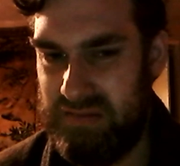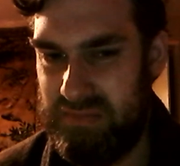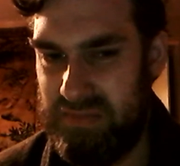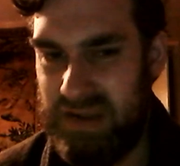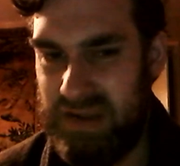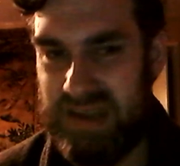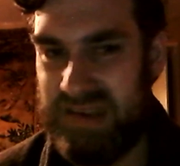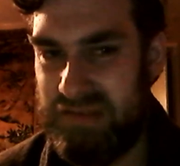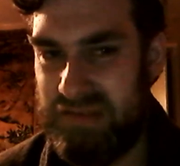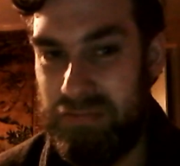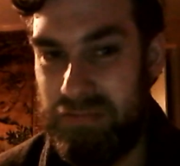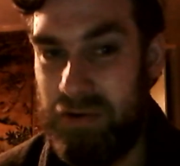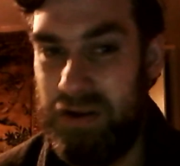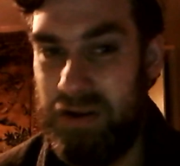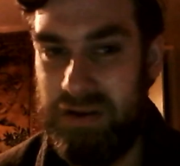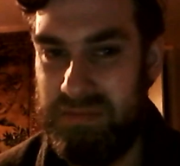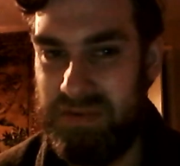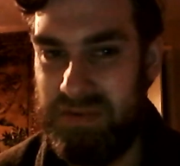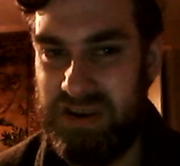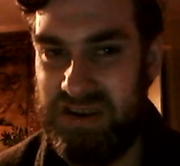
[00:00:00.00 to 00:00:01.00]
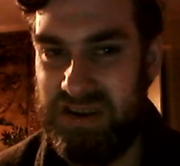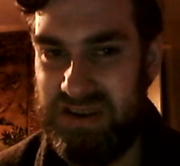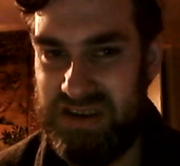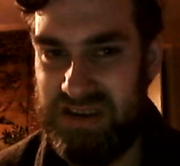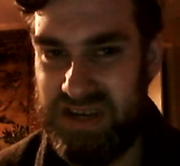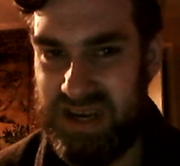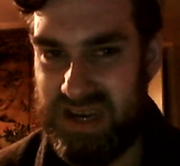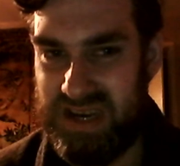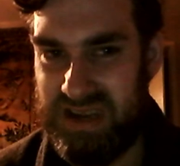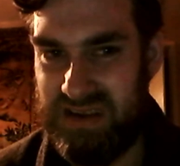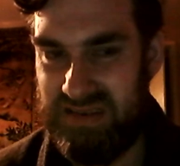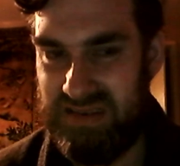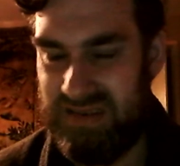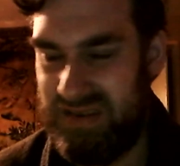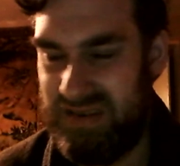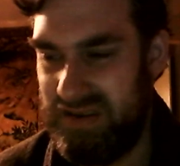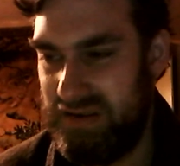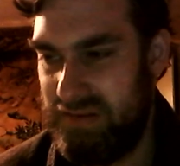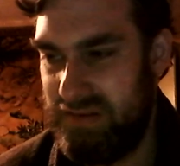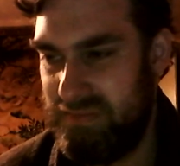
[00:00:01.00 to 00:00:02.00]
It's one I'm going to check out
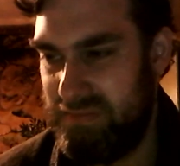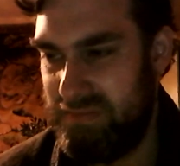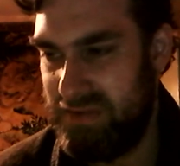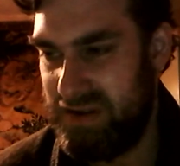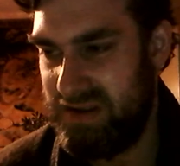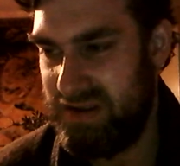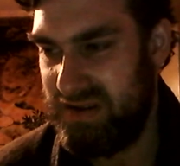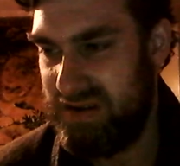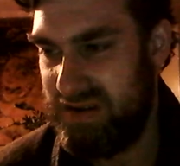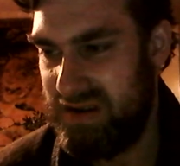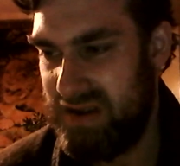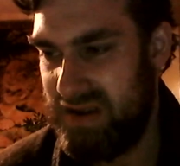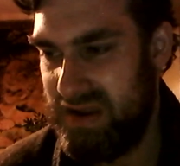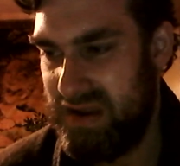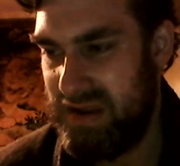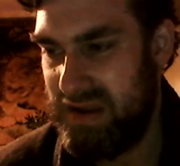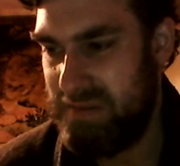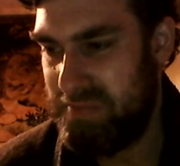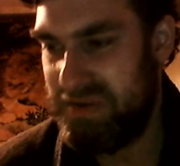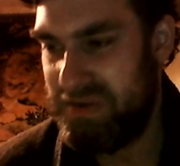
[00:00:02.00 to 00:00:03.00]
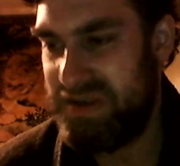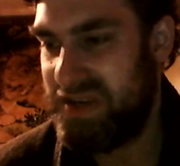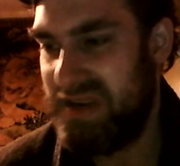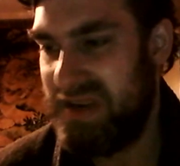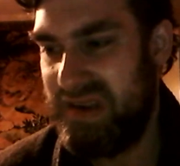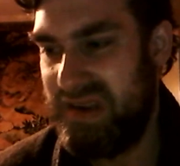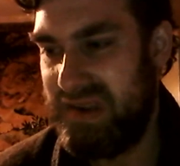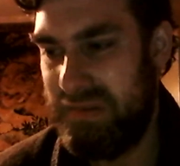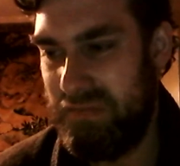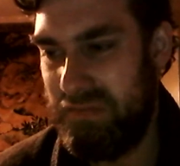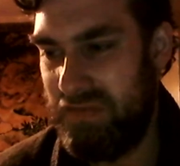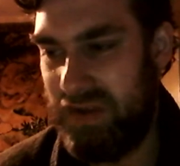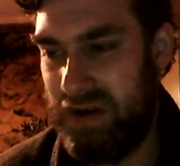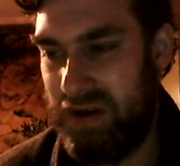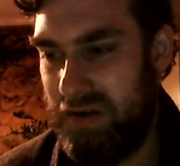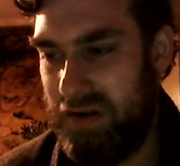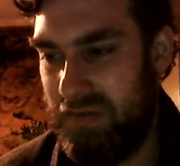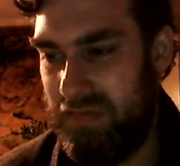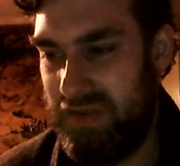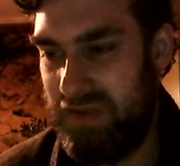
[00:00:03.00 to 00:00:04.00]
soon, but she's
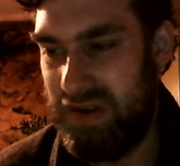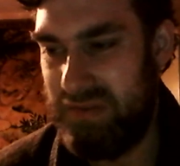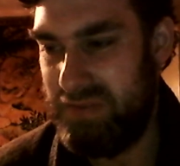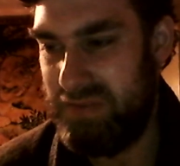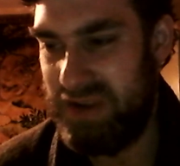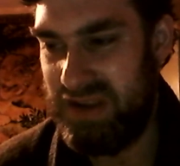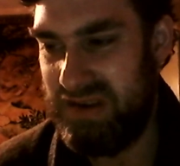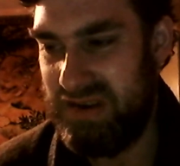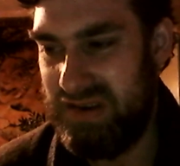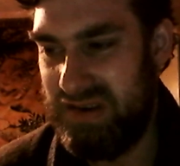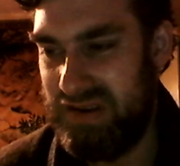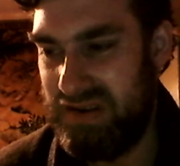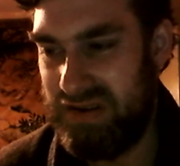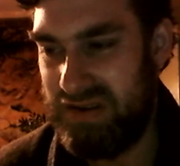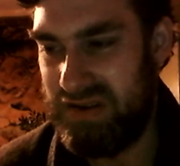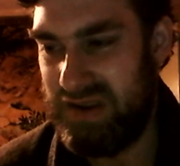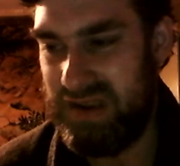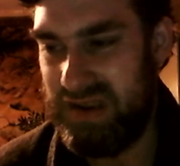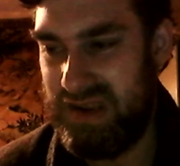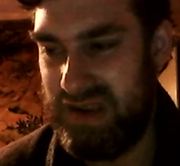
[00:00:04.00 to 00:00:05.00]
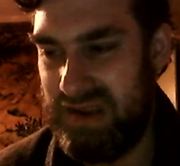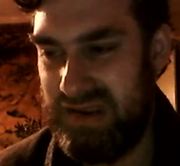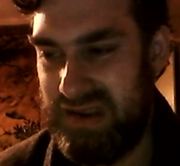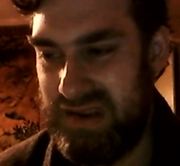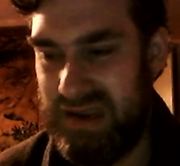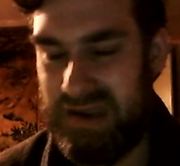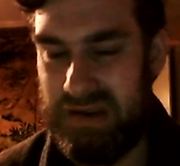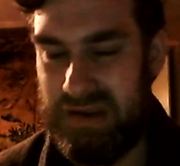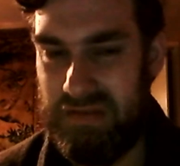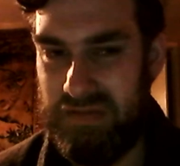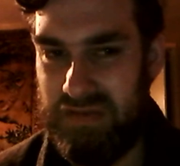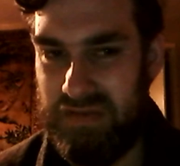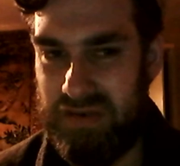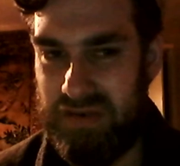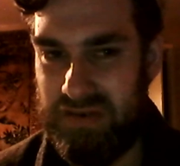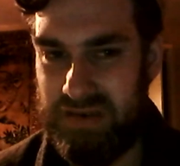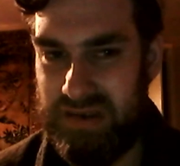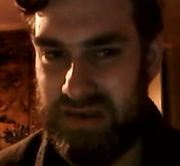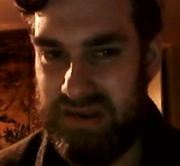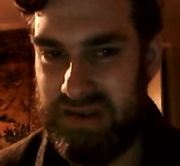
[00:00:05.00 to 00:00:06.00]
involved. I mean, looking at Dana
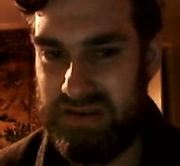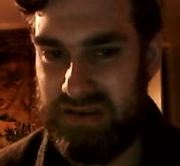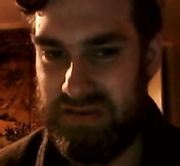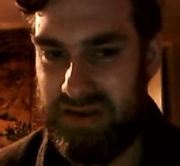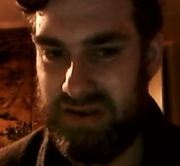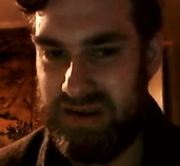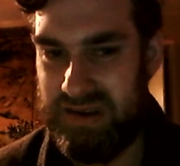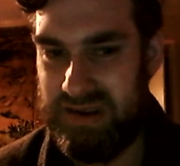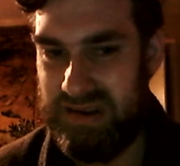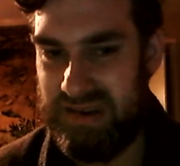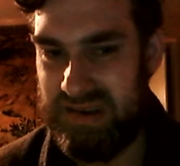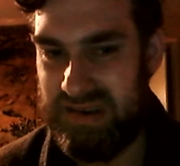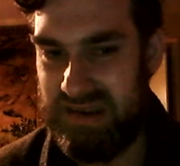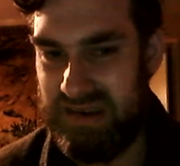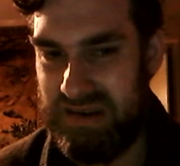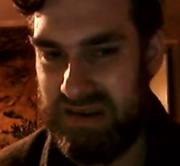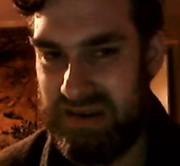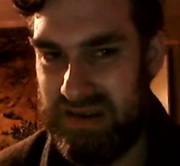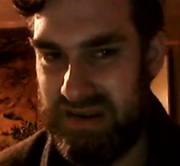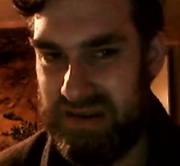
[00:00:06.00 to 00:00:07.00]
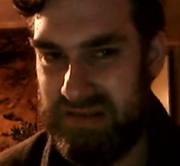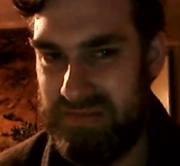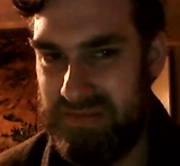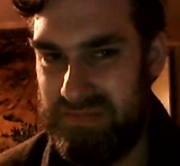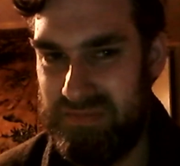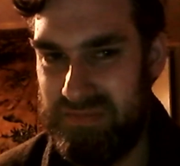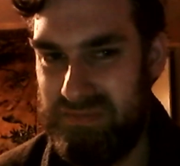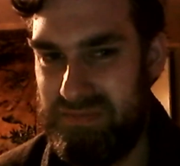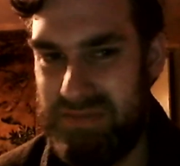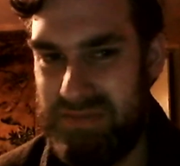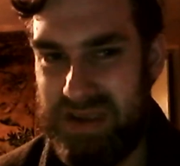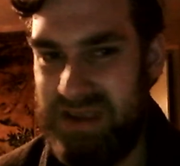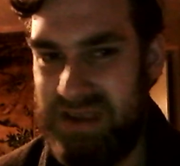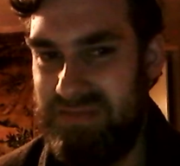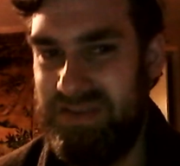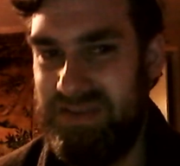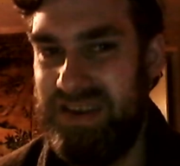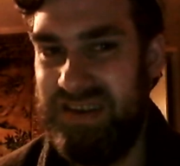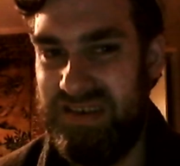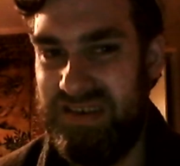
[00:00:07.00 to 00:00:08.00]
Fox's credits,
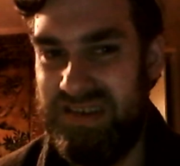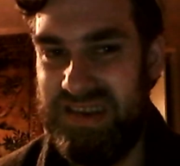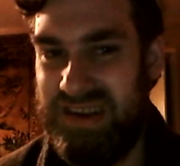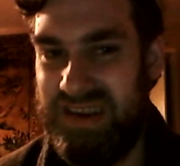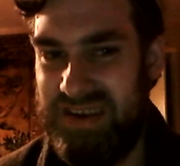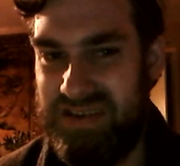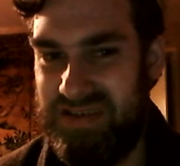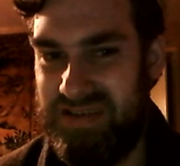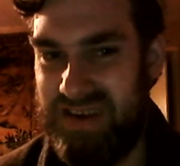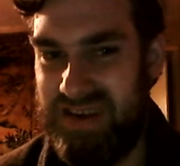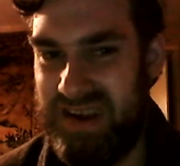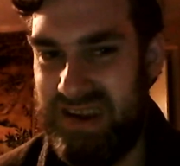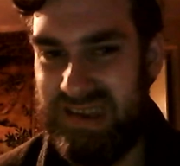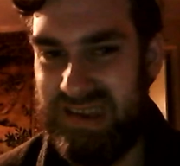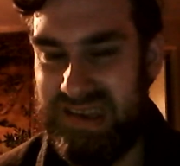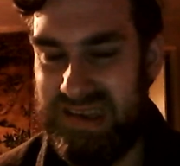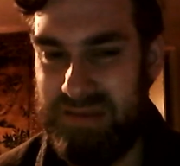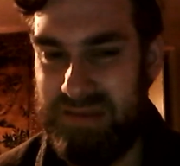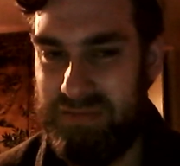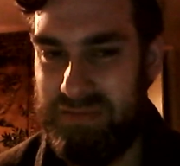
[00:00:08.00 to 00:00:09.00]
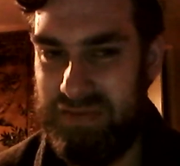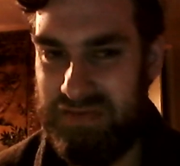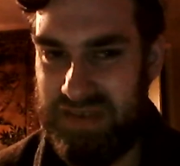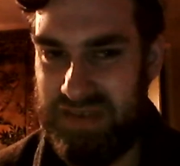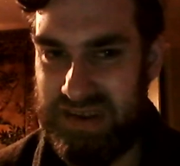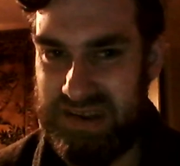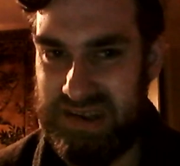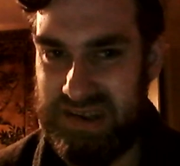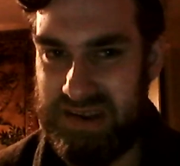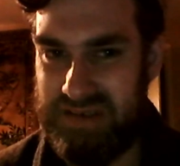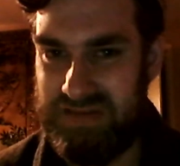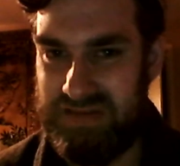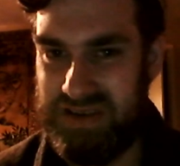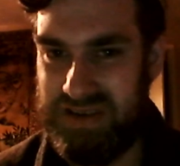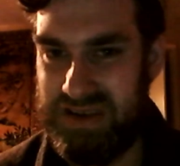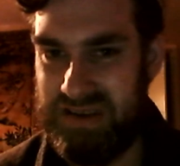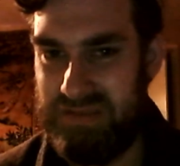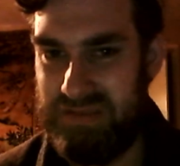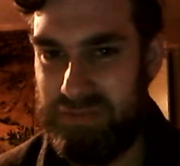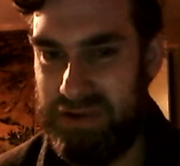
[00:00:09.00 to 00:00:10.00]
maybe not so great, some of the stuff
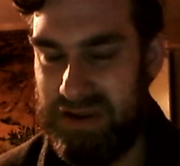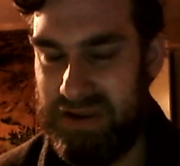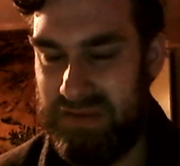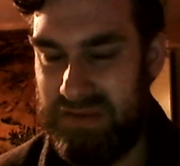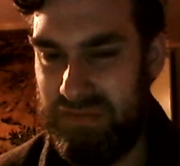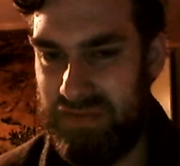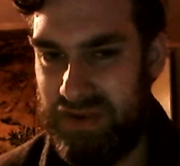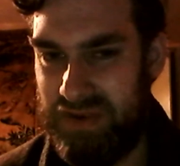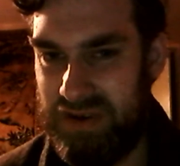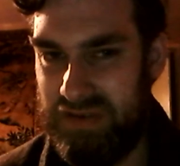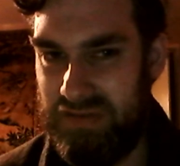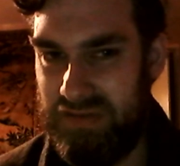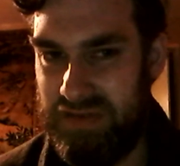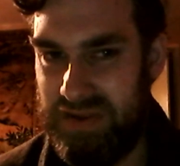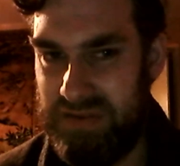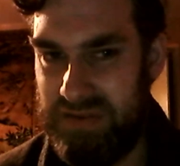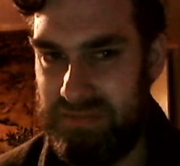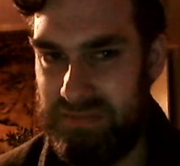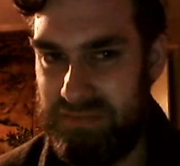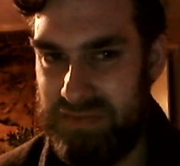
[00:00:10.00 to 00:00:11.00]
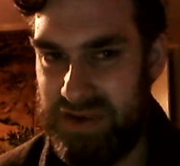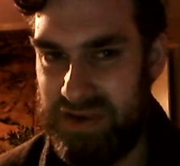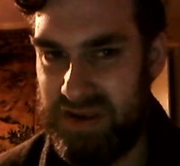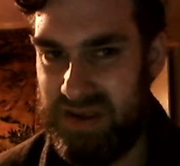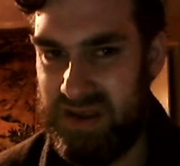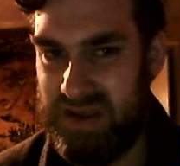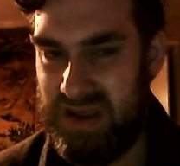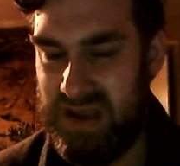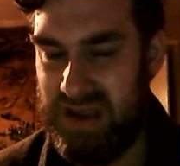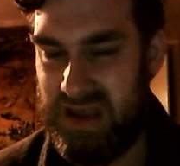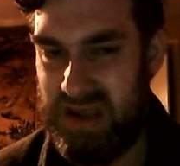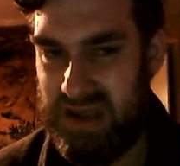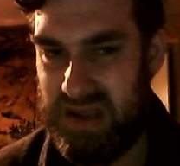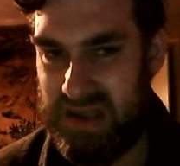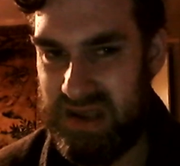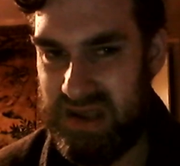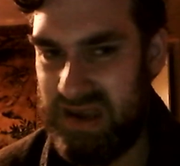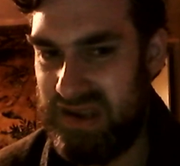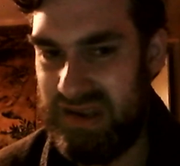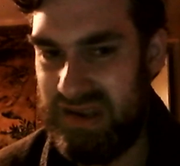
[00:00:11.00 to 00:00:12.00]
she's been involved in, but
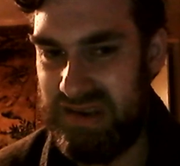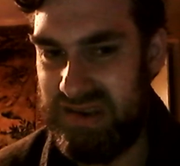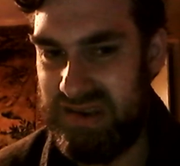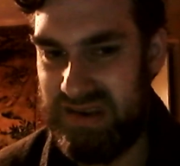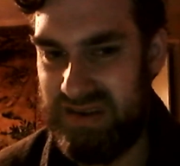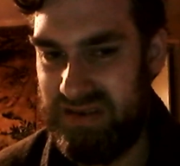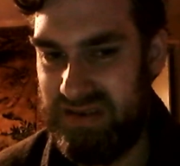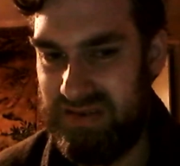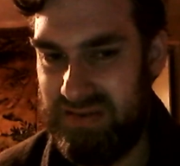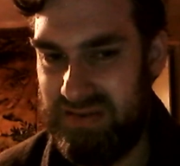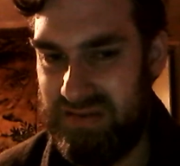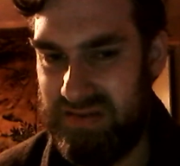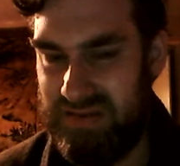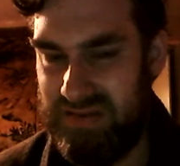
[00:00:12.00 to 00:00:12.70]
they're the two